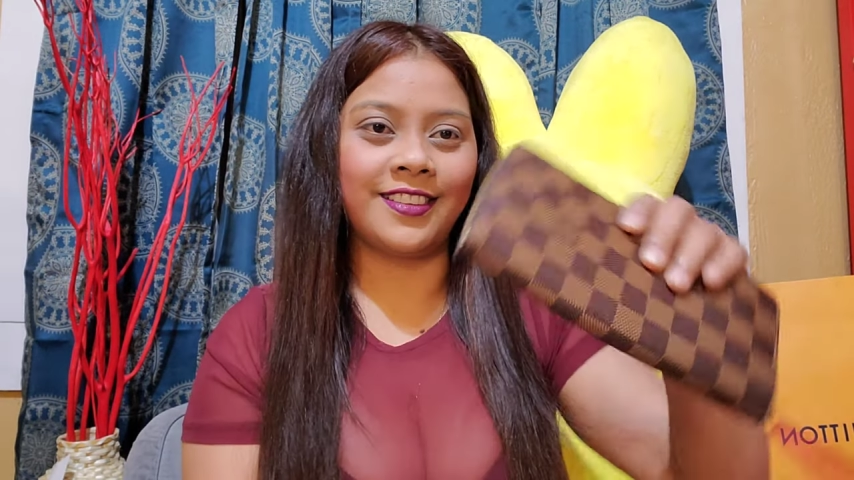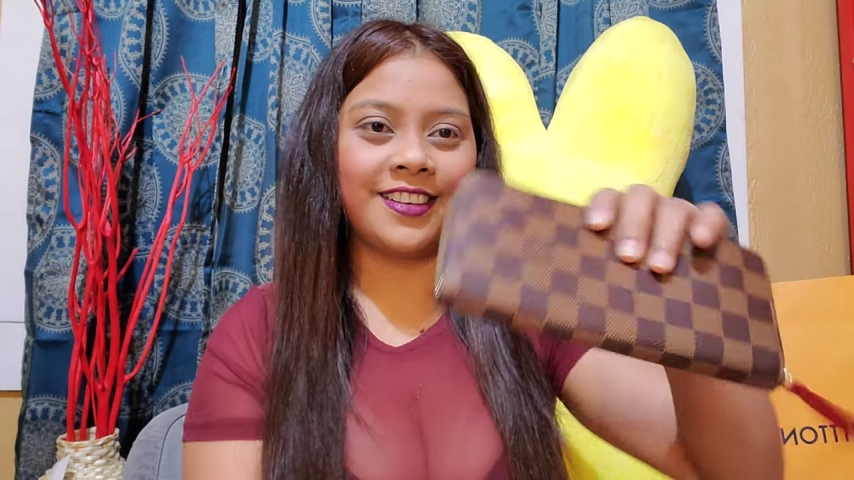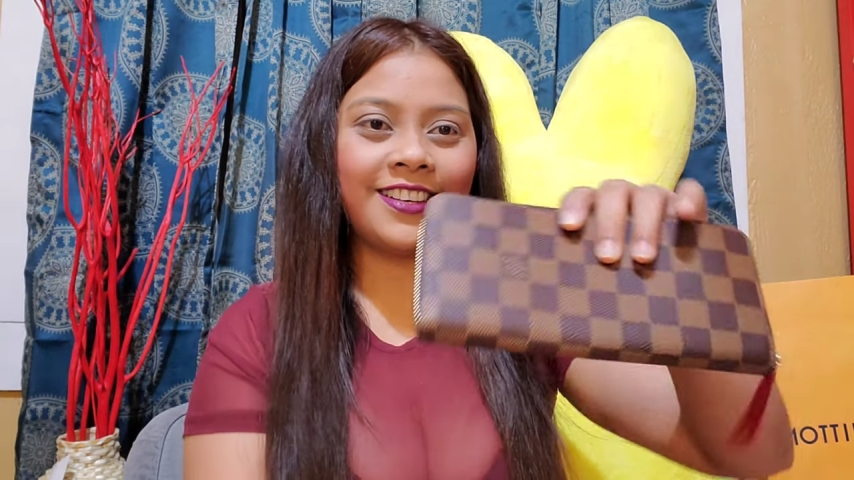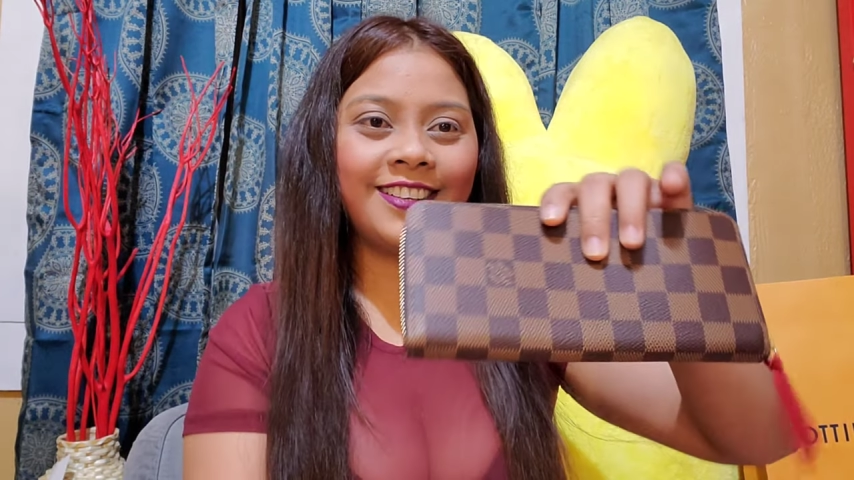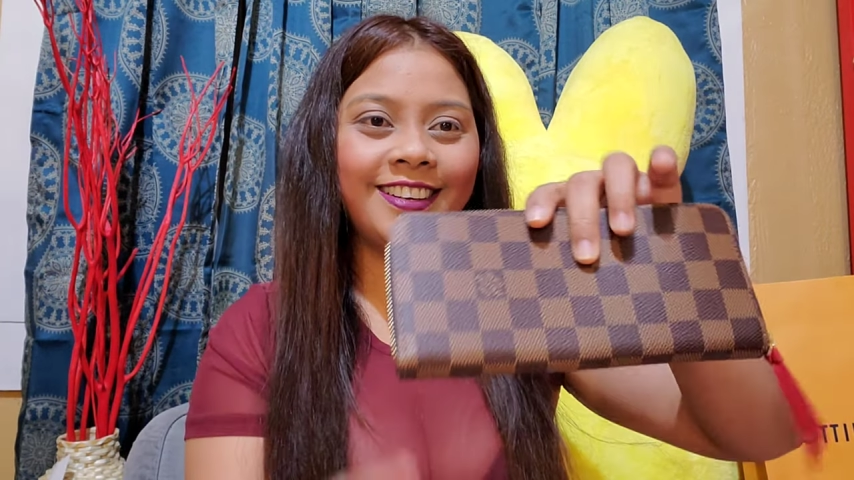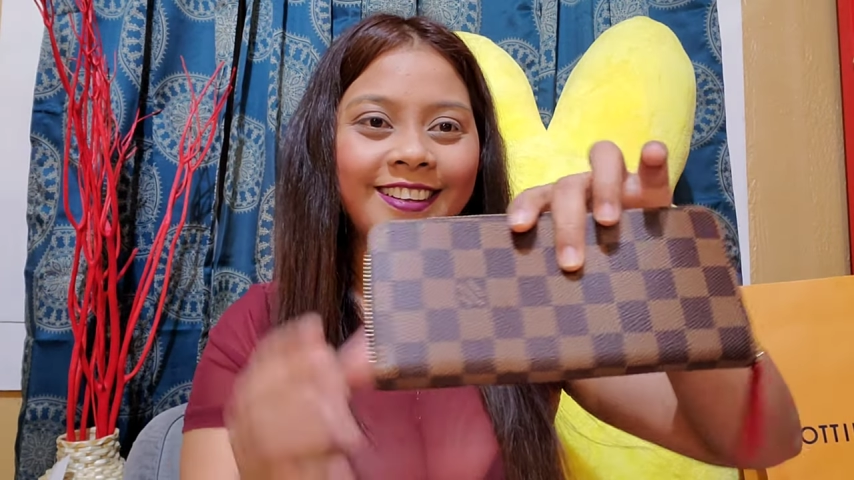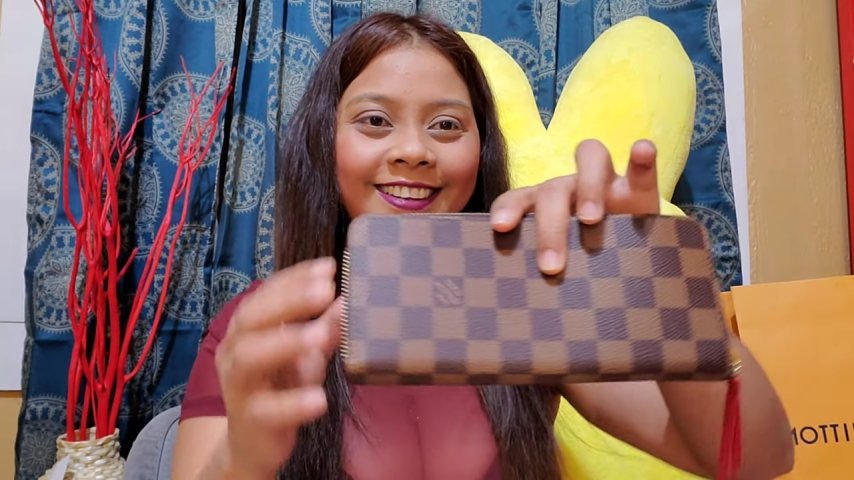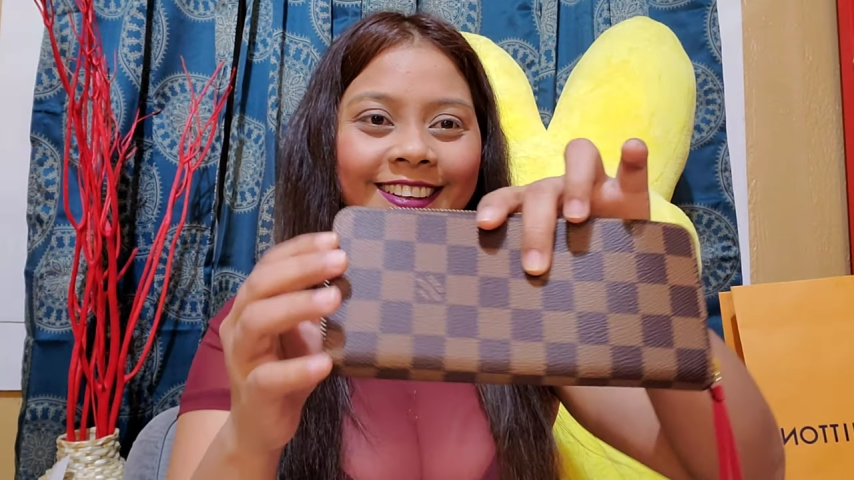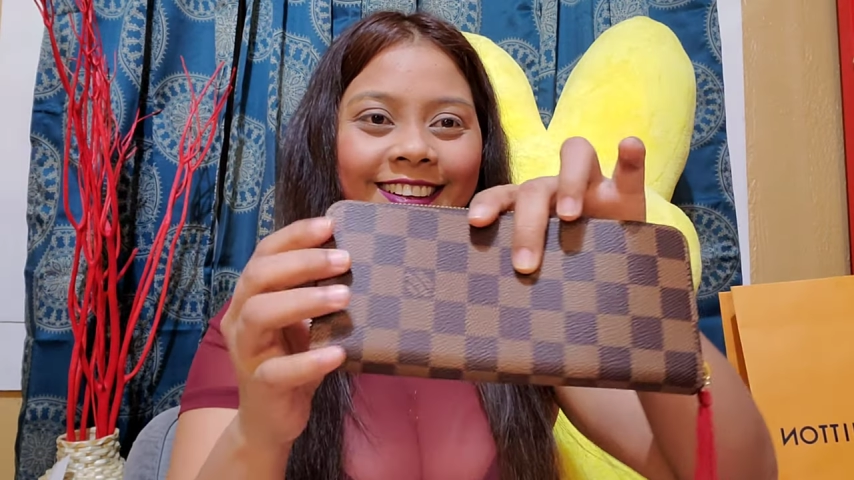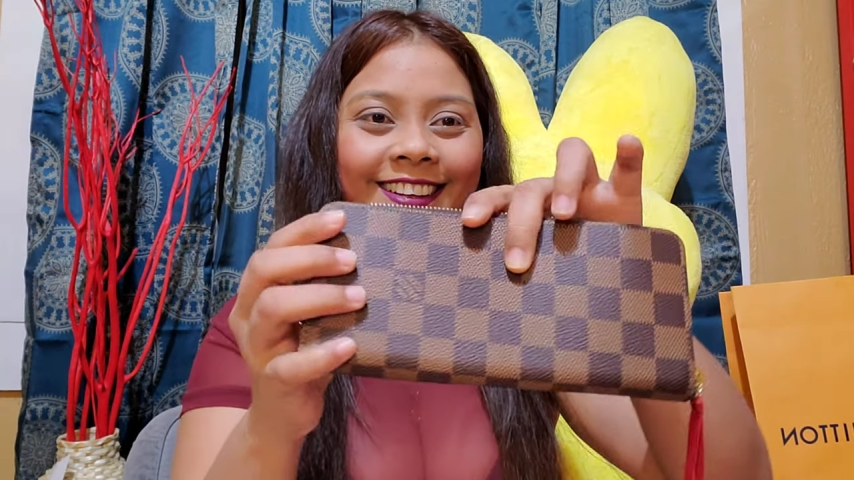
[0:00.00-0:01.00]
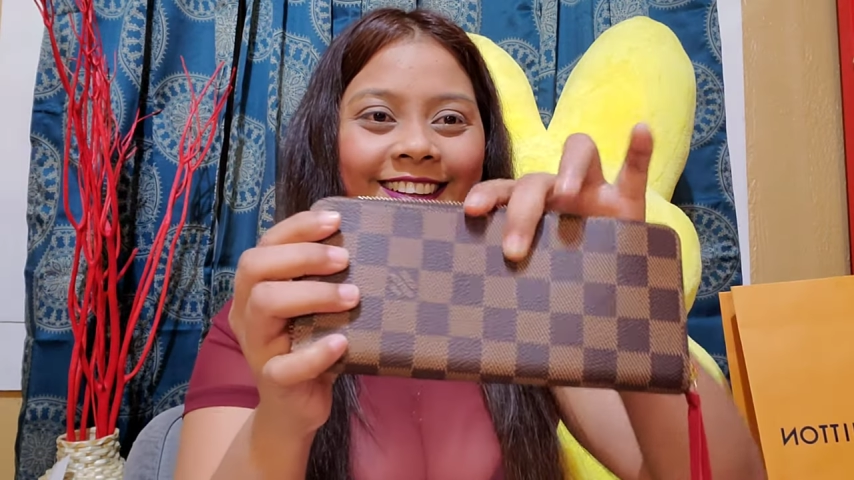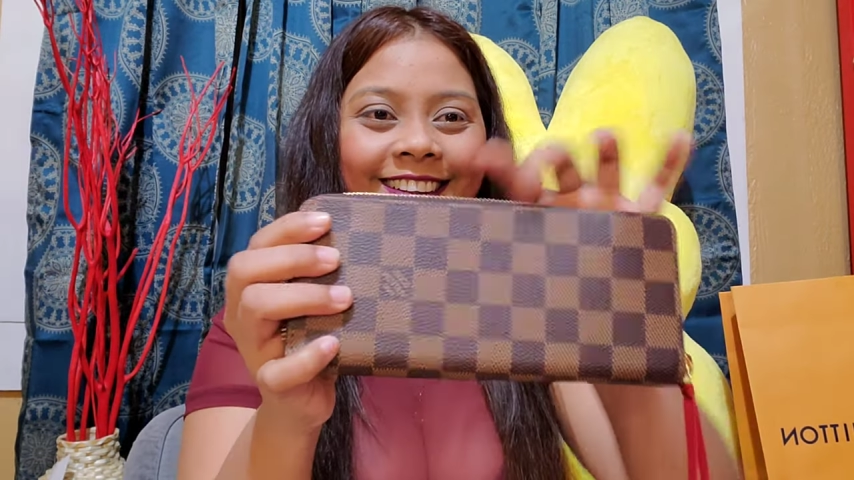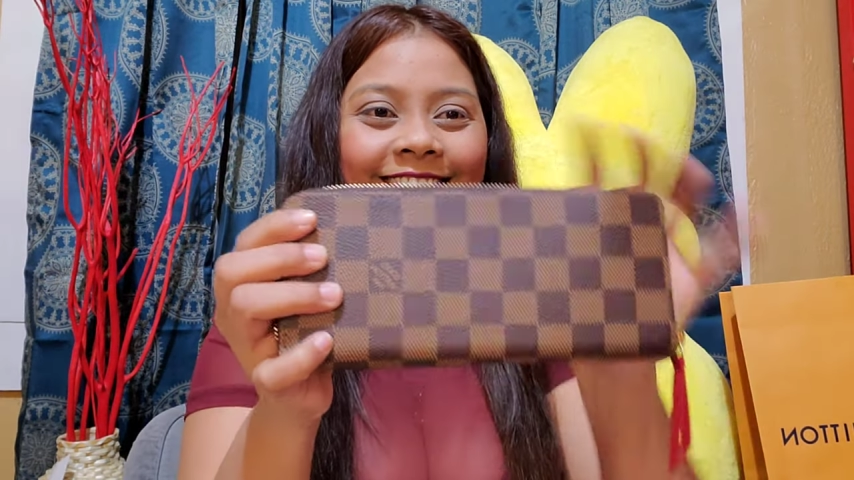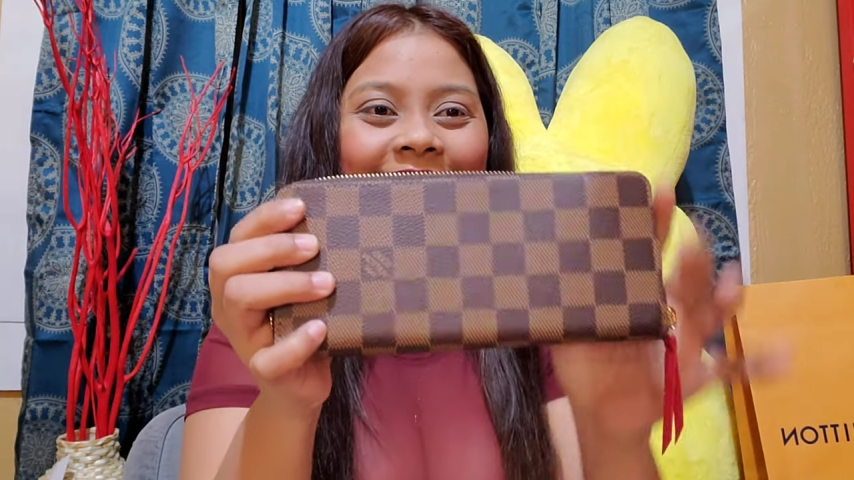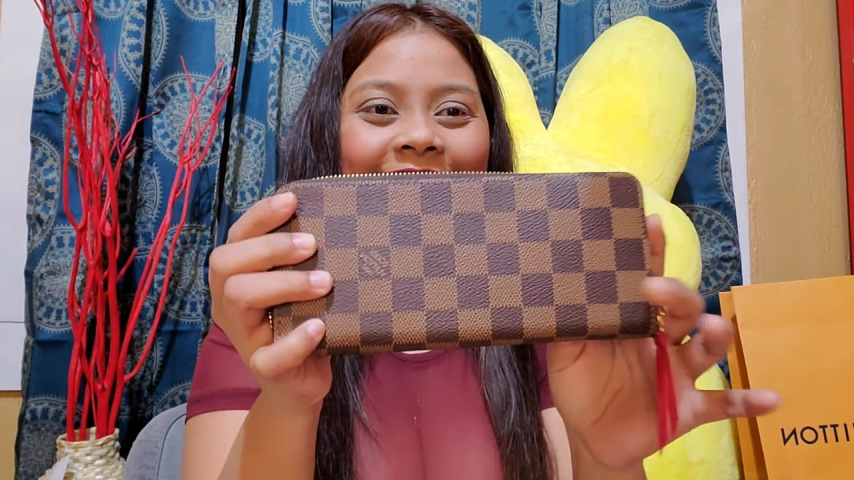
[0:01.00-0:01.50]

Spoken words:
And